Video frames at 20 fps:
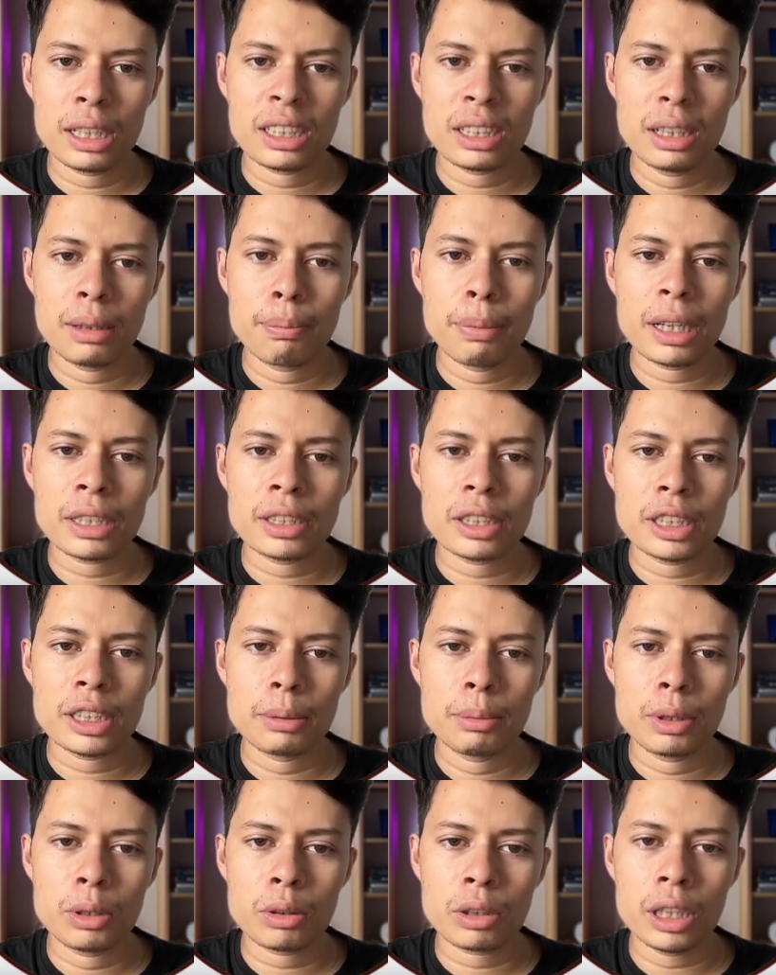purchase
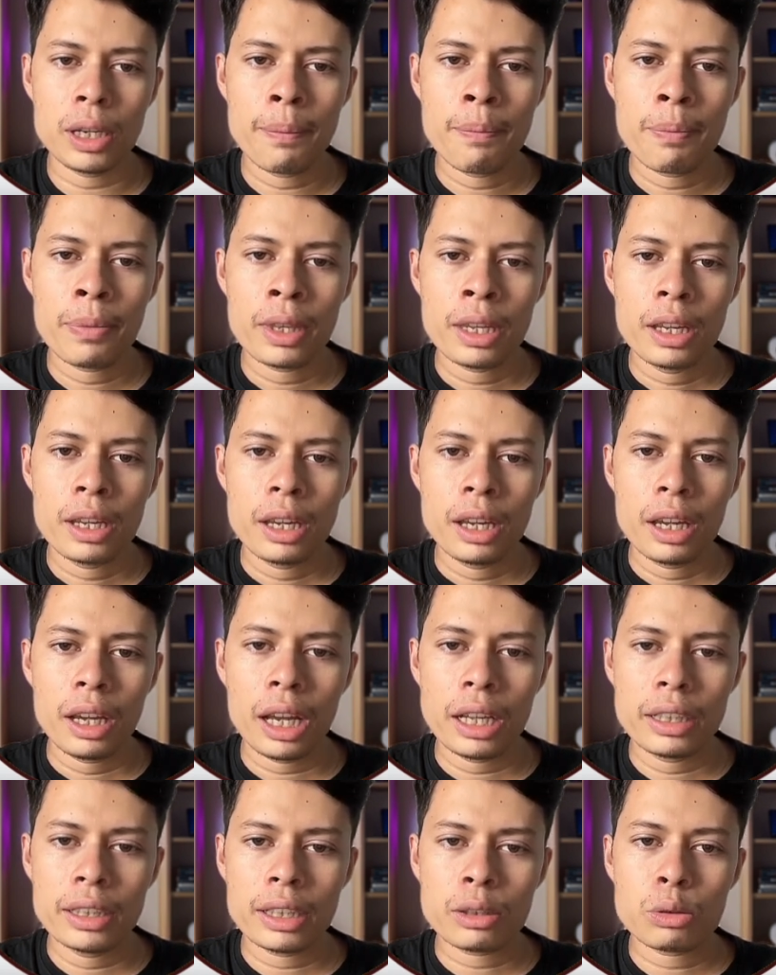event. Okay,
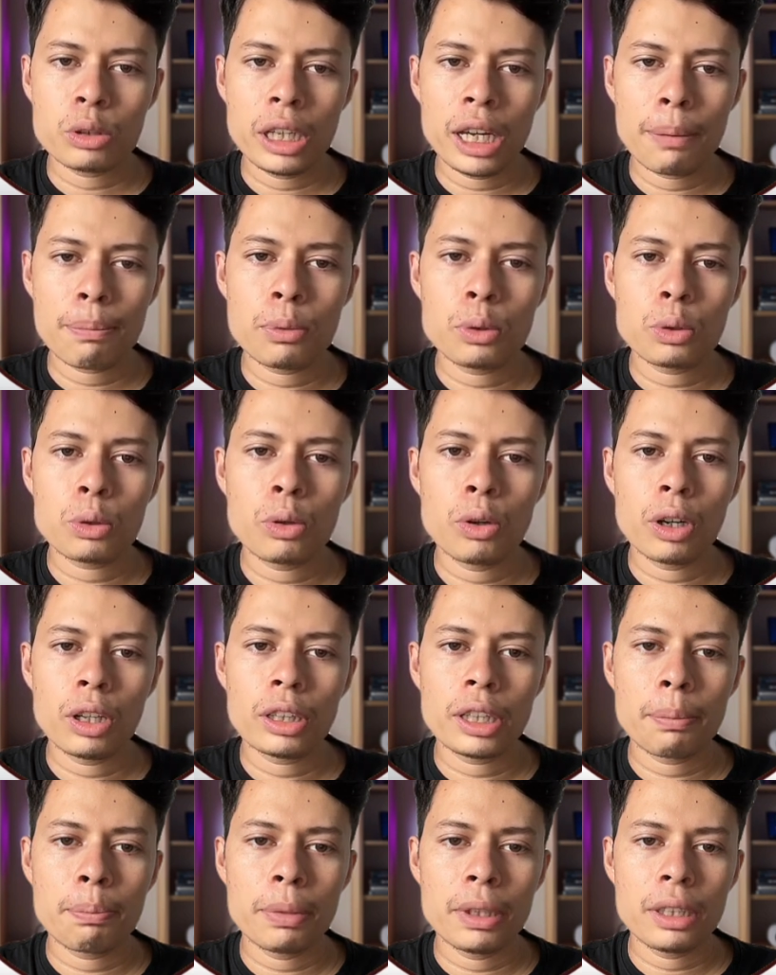and just we have to call
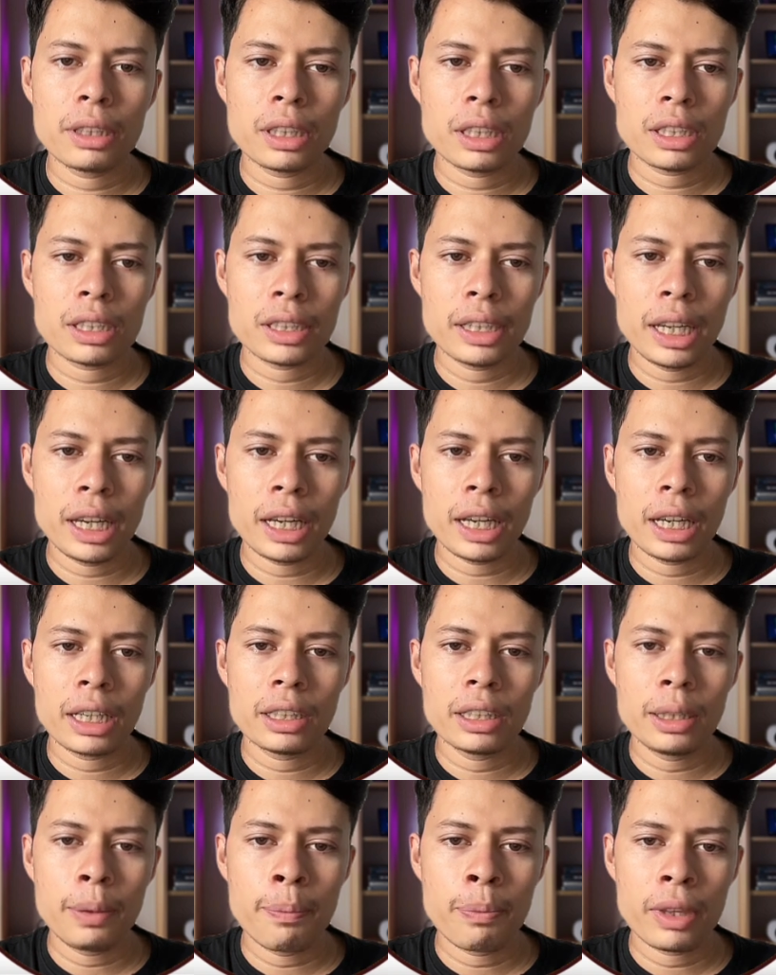the Pinterest tag
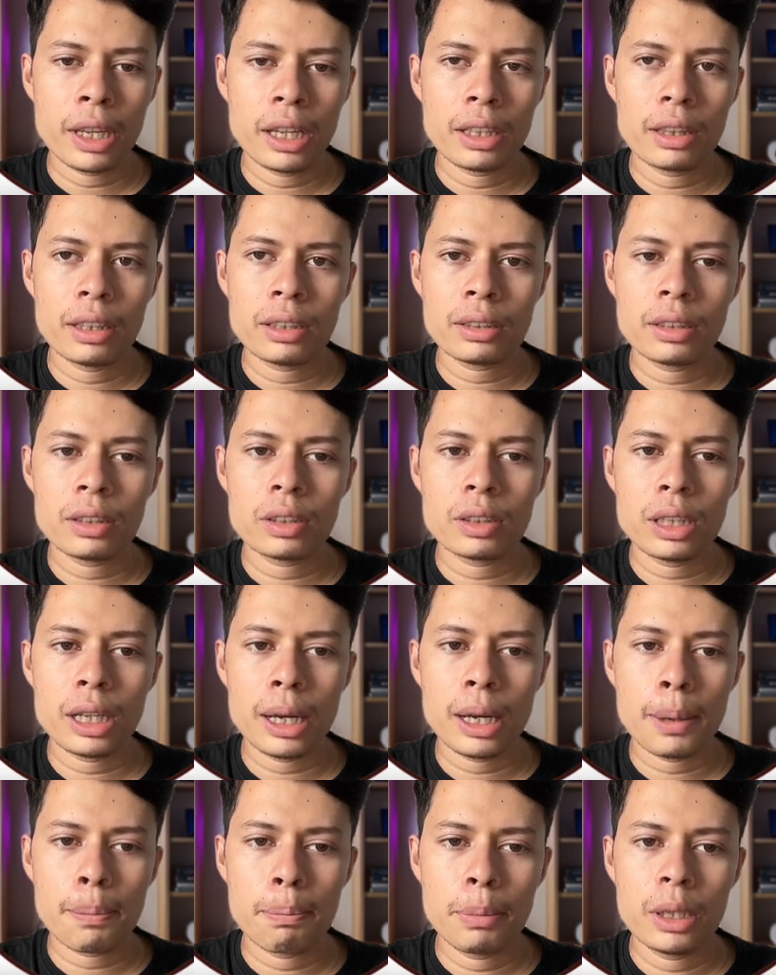ID, and this is
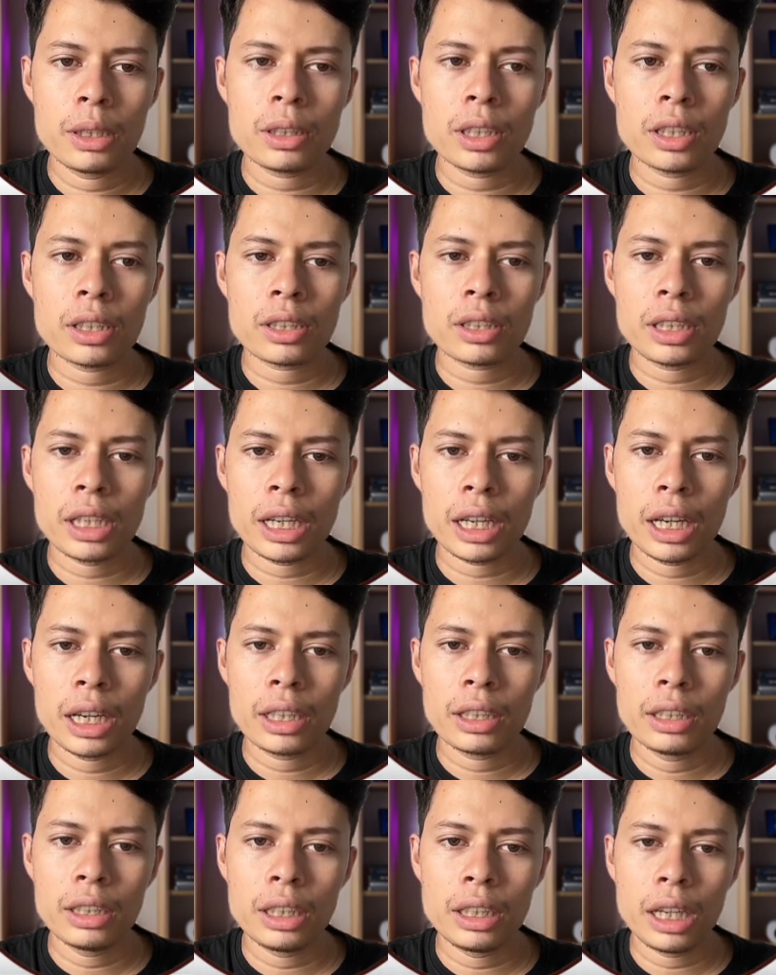the Pinterest tag
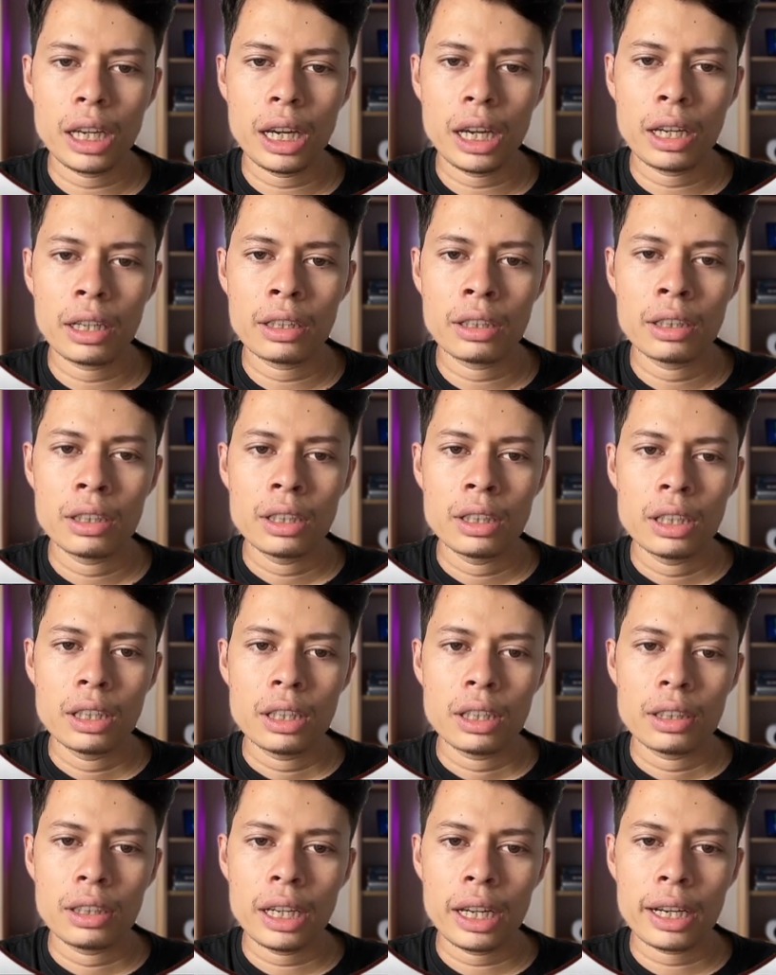ID, and
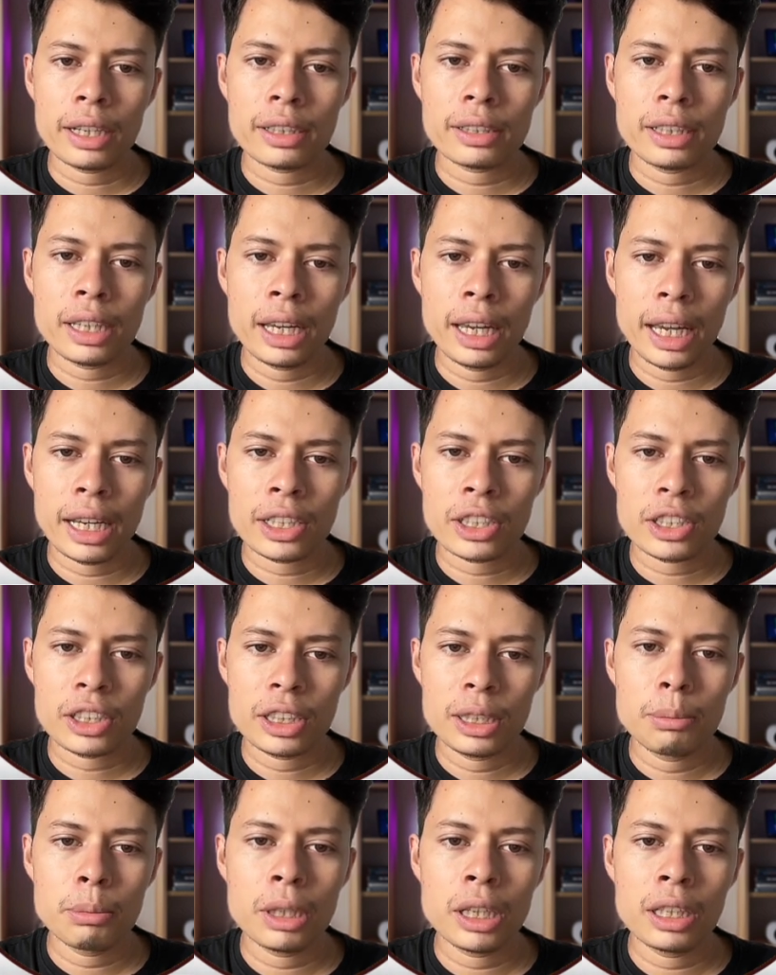there is the hash
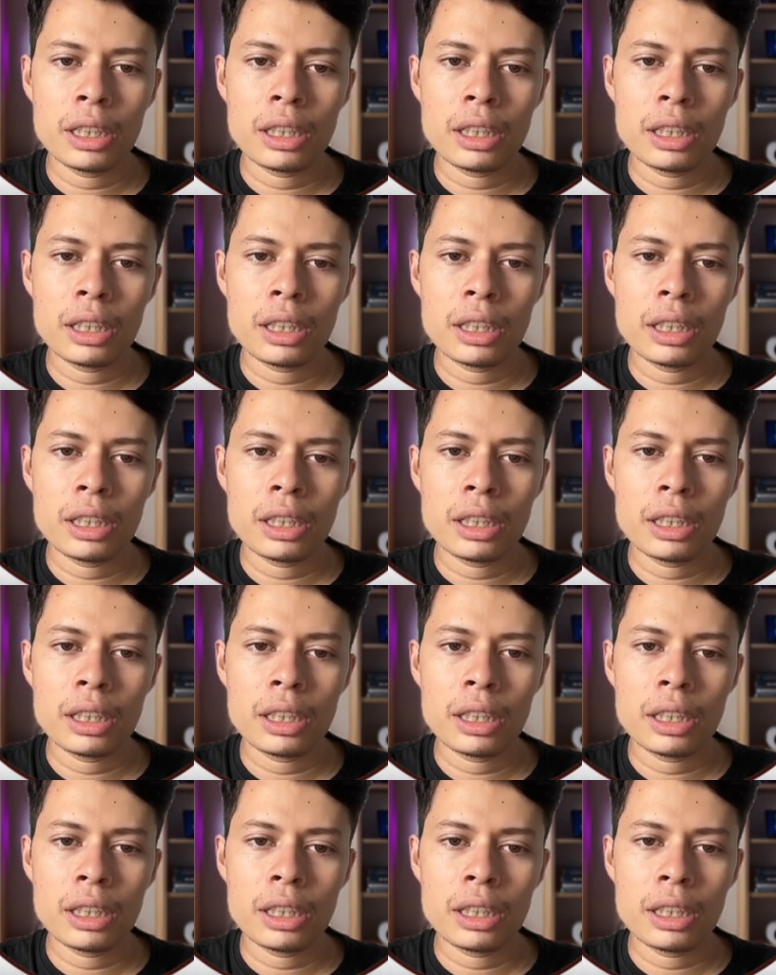email